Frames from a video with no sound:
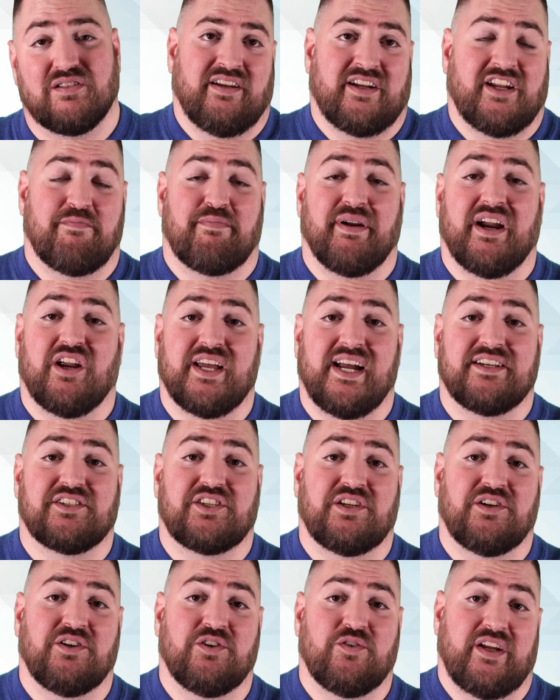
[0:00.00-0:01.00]
Compare that
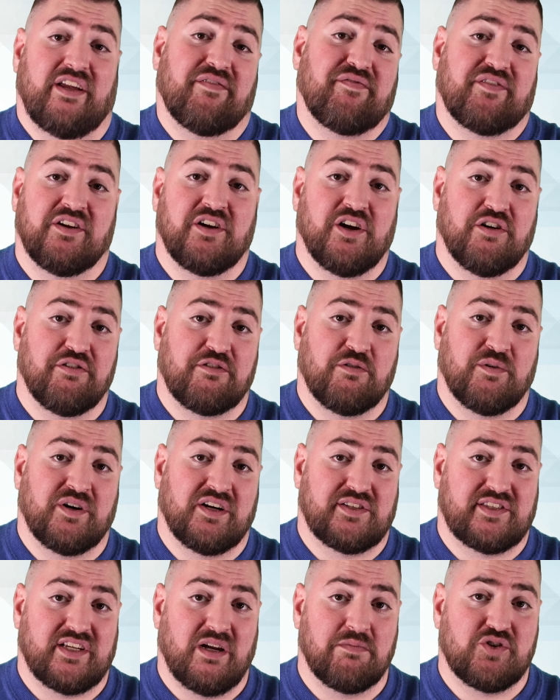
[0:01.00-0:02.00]
to if you go through
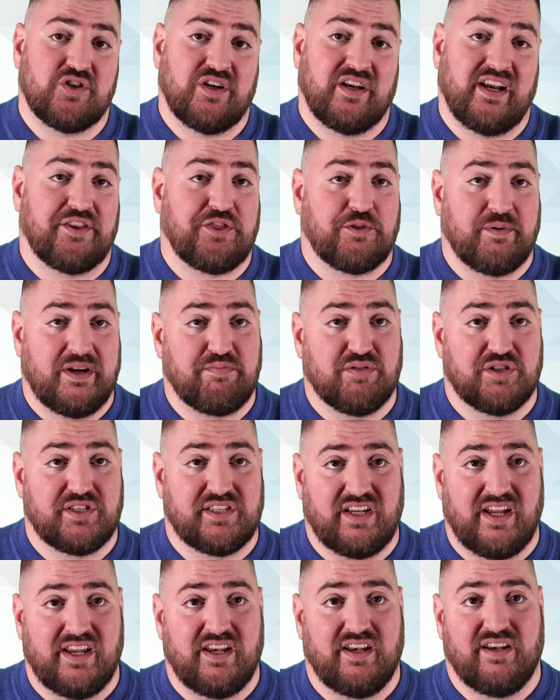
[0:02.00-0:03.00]
an assumption at
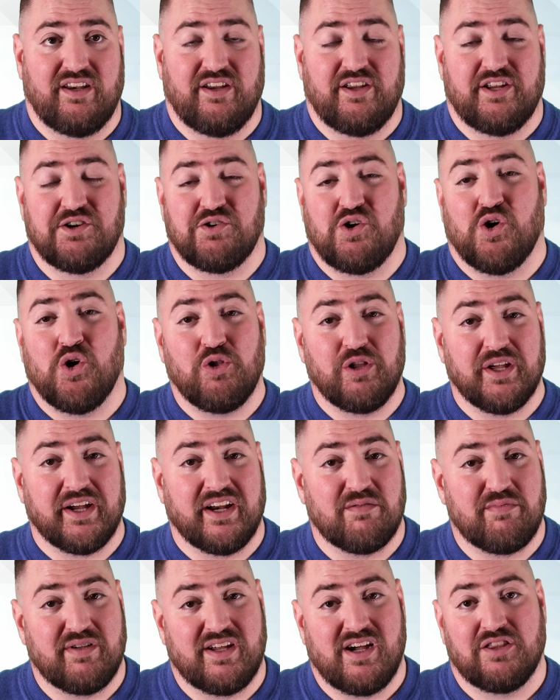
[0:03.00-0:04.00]
3%, you're only
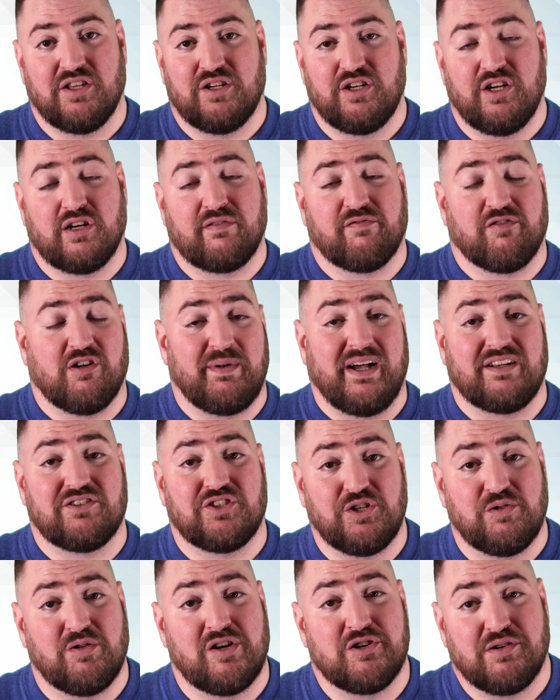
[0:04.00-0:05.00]
going to be on the hook for about
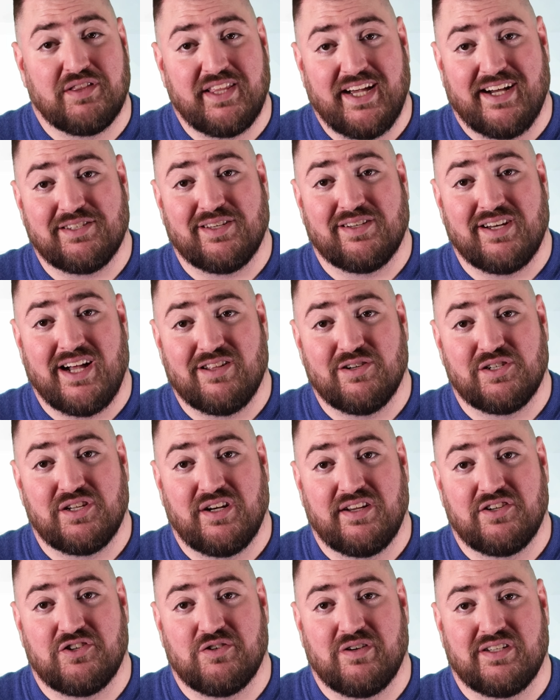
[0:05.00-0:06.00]
$200,000
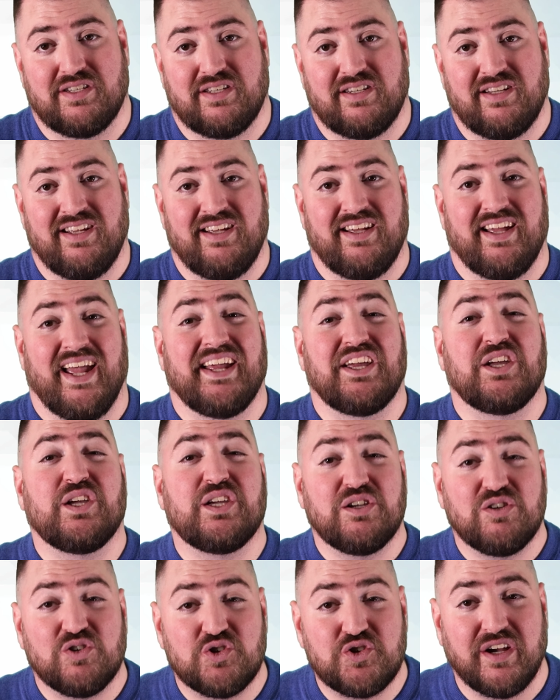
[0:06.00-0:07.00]
in interest. A
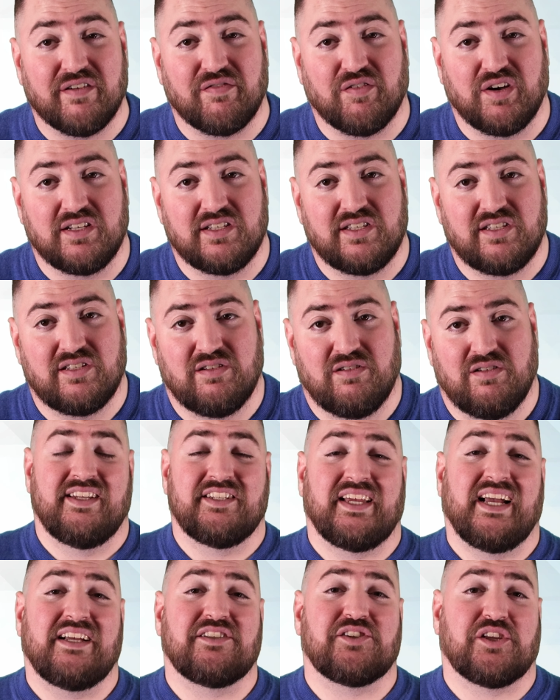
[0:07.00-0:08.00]
huge difference.
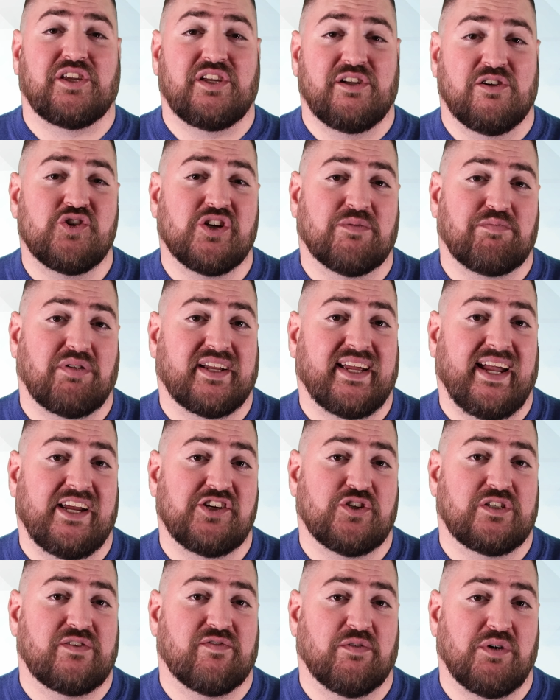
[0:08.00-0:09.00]
This has huge
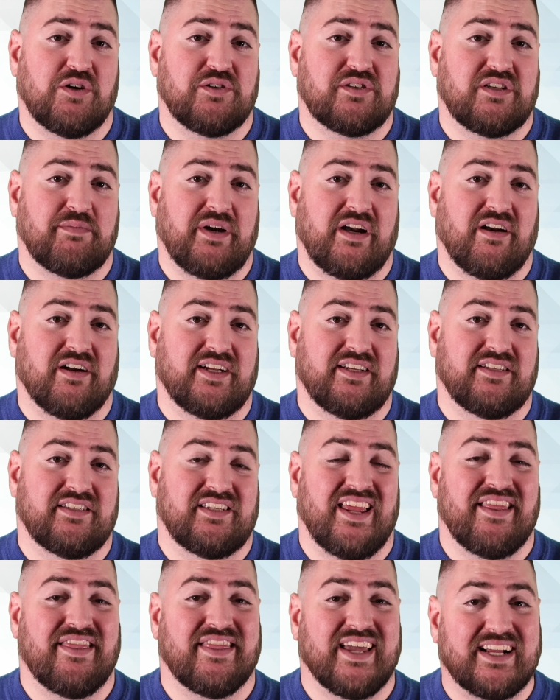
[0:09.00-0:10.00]
implications for most
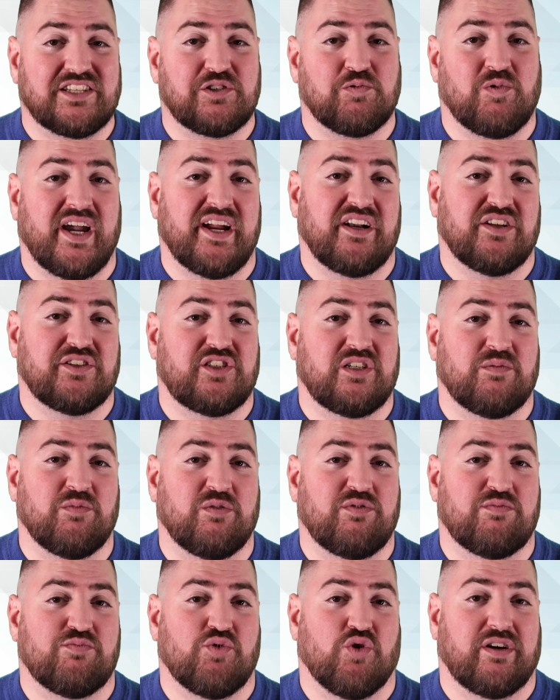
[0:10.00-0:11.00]
Americans, and that's why an
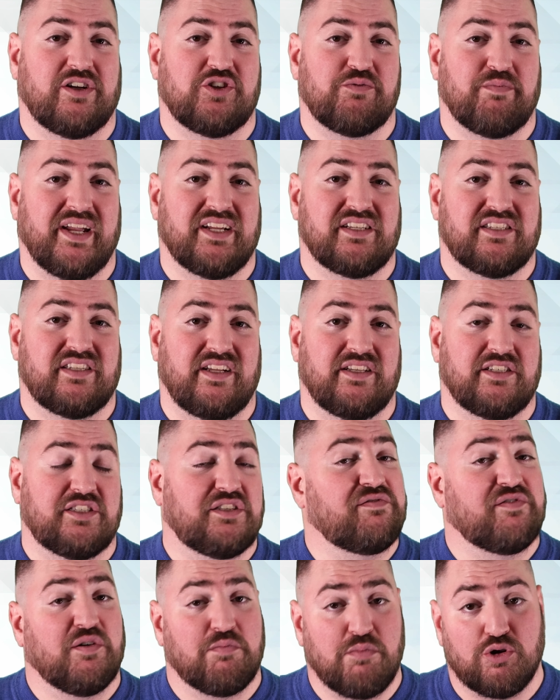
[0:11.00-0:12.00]
assumable mortgage makes
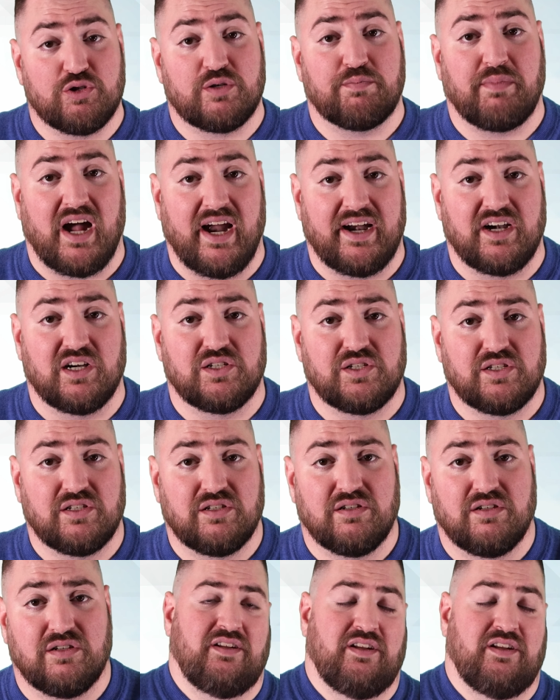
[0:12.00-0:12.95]
sense for most buyers.